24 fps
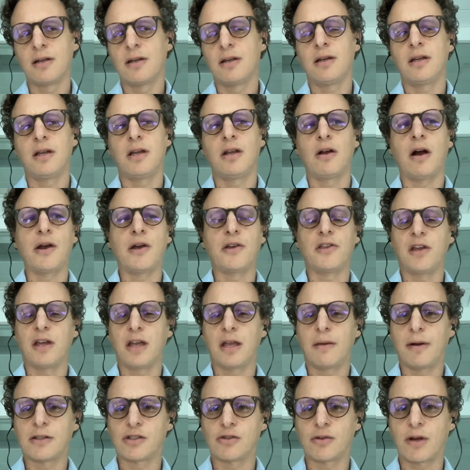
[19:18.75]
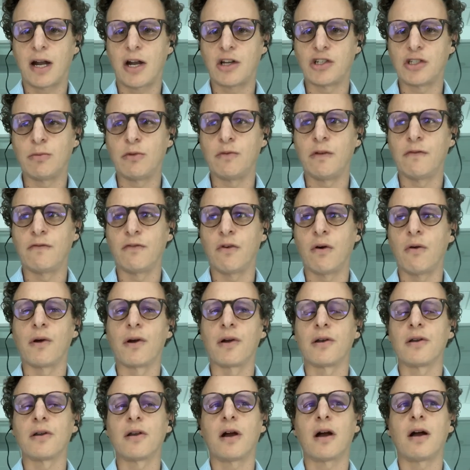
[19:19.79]
You know, how are you thinking about strategy moving
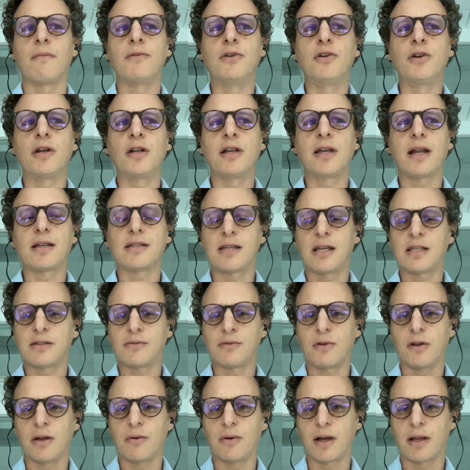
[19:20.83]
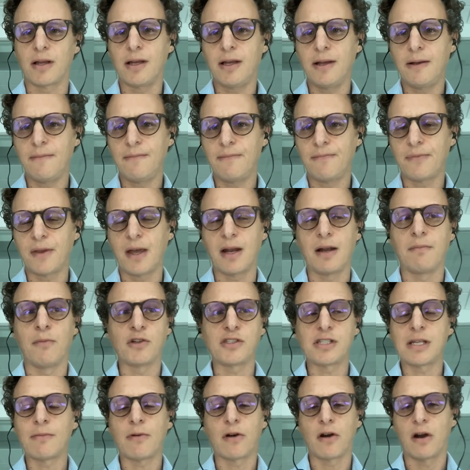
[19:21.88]
forward? Um, you can get a sense really quickly, and
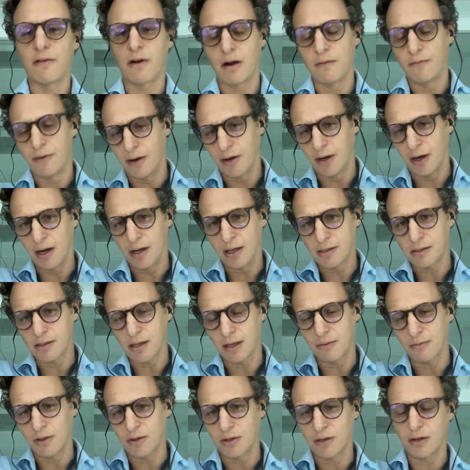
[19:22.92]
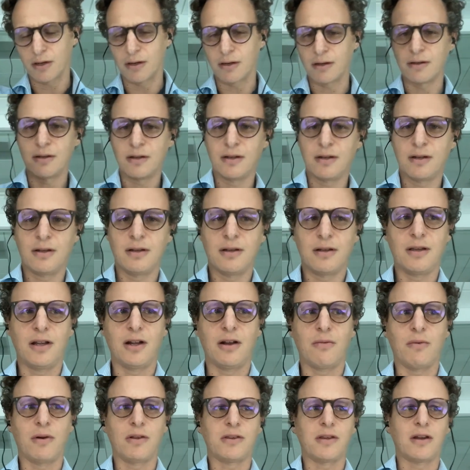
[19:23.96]
most of them are, are very honest on what their you
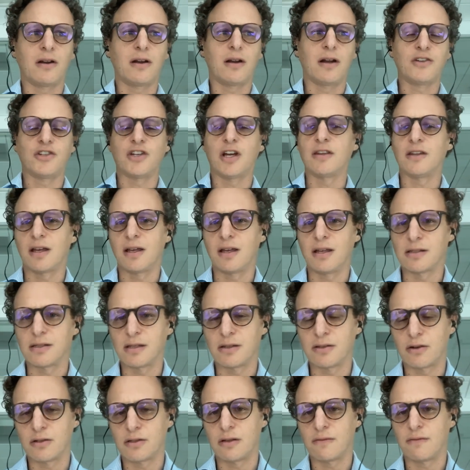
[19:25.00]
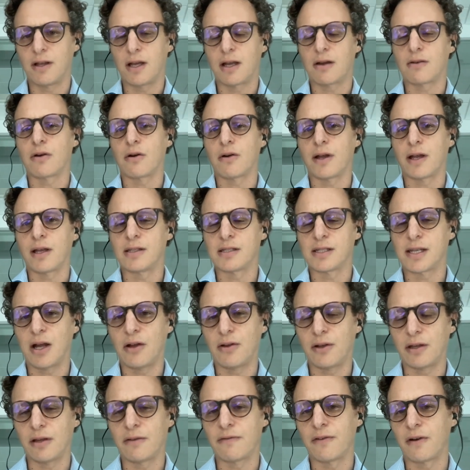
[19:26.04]
know what their agenda is in terms of like growing and
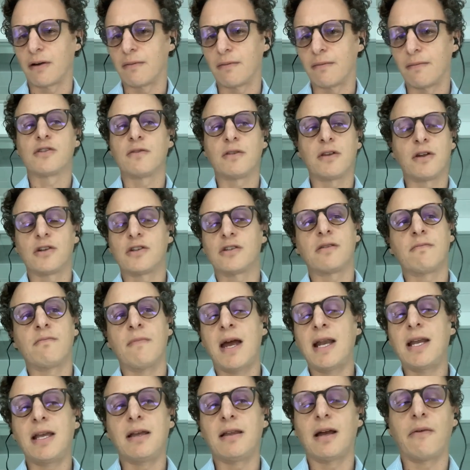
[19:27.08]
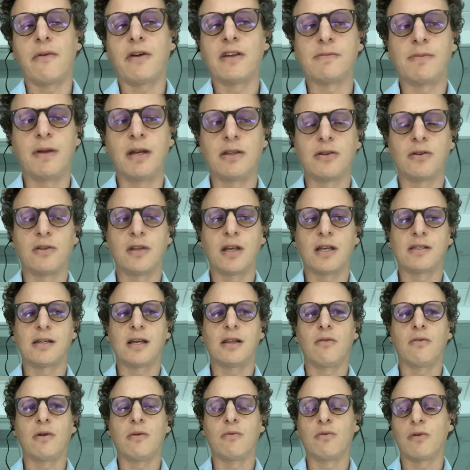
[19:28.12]
scaling the firm. There's many that we speak to, and they say,
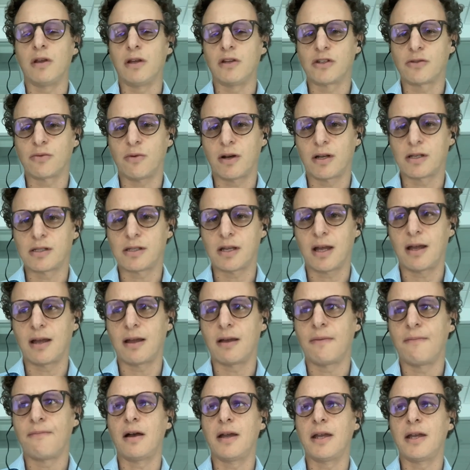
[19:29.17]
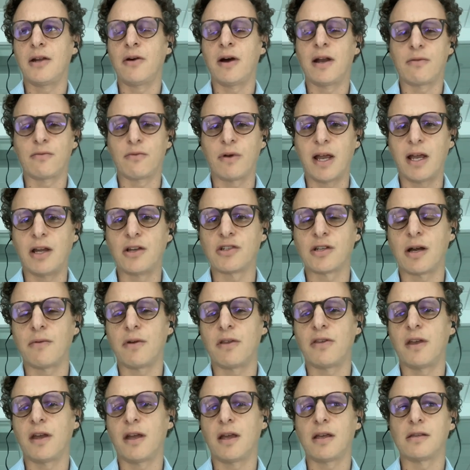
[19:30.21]
look, we really just want to stay you know at a range that we
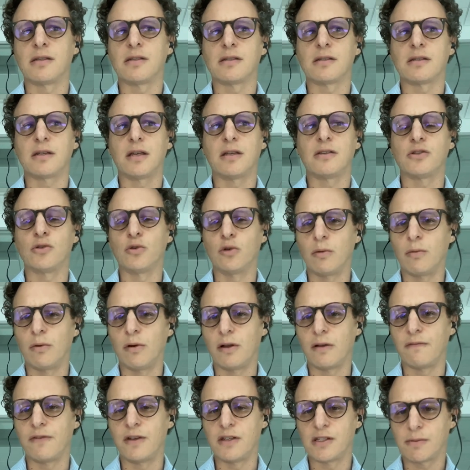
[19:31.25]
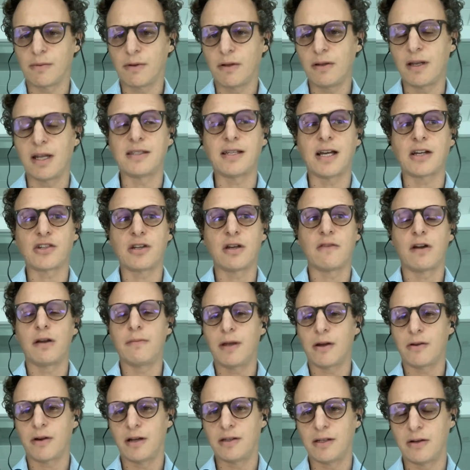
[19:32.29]
think is is doable and feasible, and that's actually a very
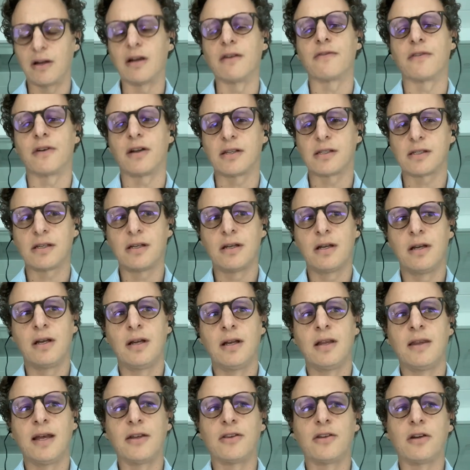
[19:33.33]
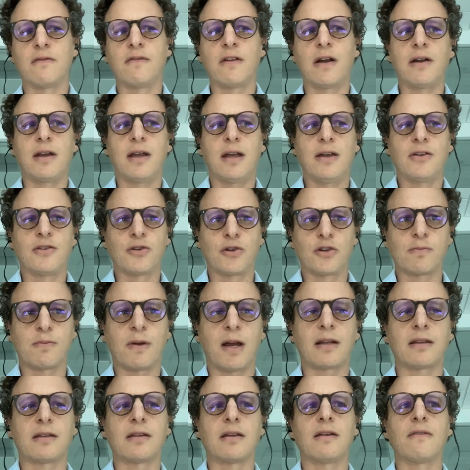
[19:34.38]
big criteria for us. That they're very
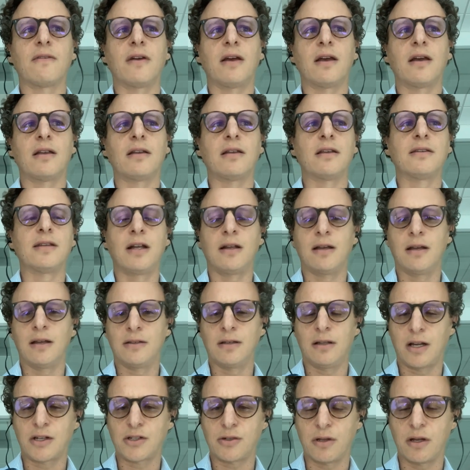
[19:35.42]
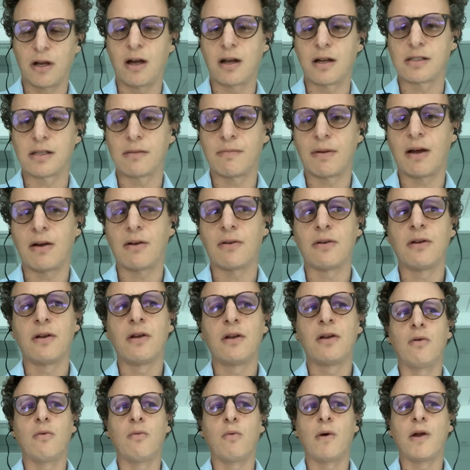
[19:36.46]
introspective and intellectually honest about
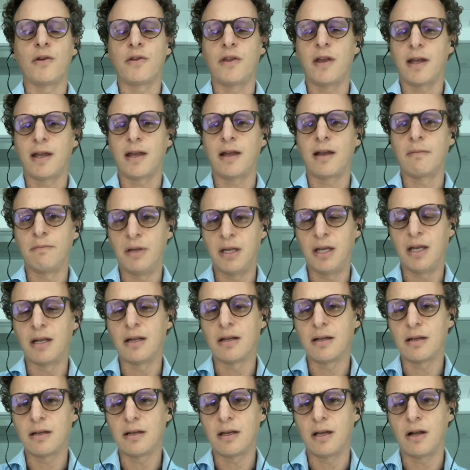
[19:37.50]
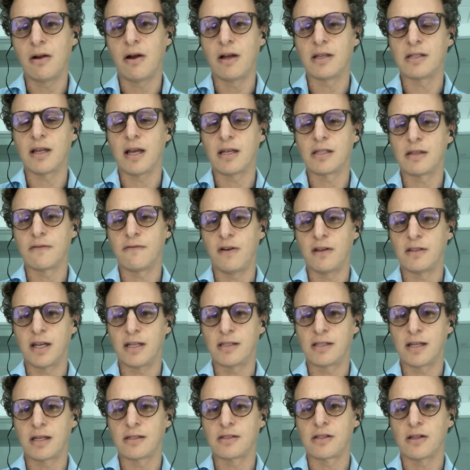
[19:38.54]
whether they can compete you know, as, as the fund
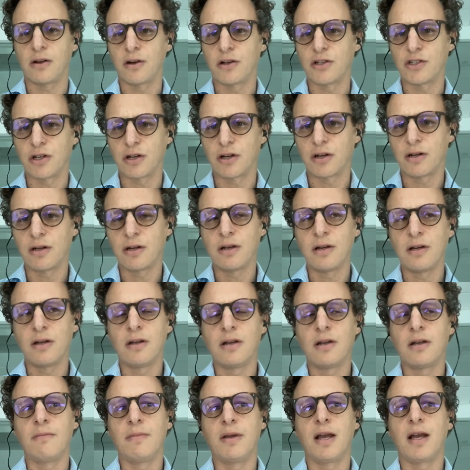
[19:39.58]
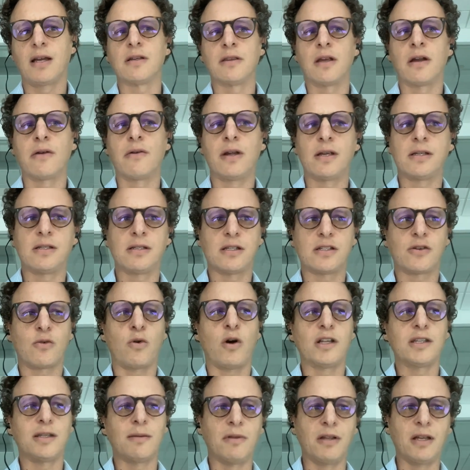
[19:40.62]
size gets larger, because there is this
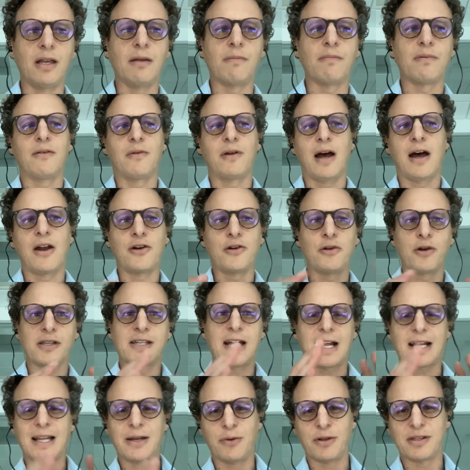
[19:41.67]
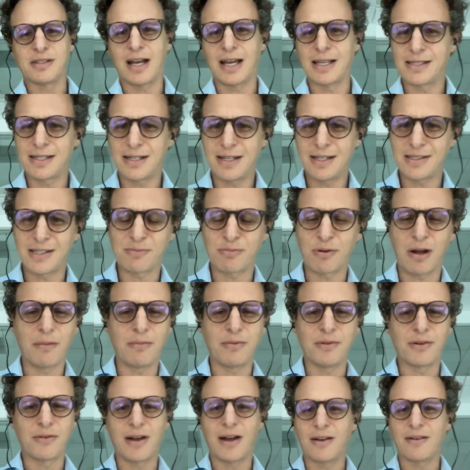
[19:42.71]
quantum leap. I don't know exactly what size it is. It's
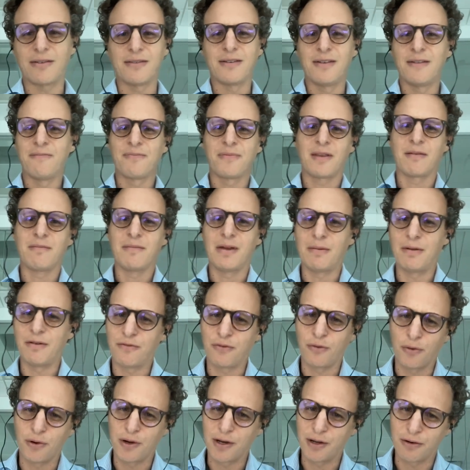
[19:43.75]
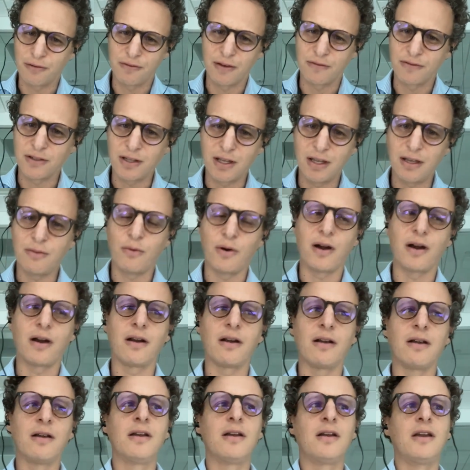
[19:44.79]
probably around maybe 40 or 50
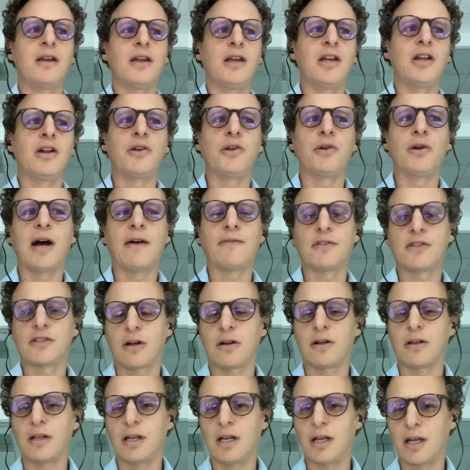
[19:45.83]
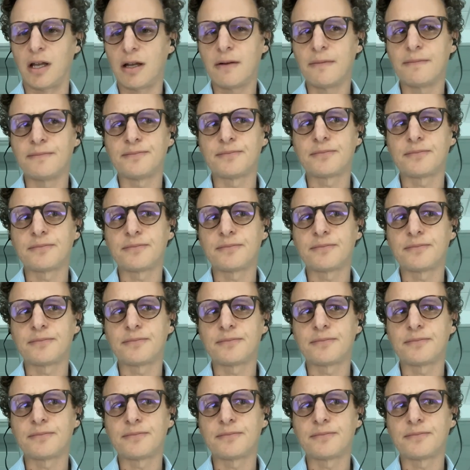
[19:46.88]
where, you know, you have to start leading.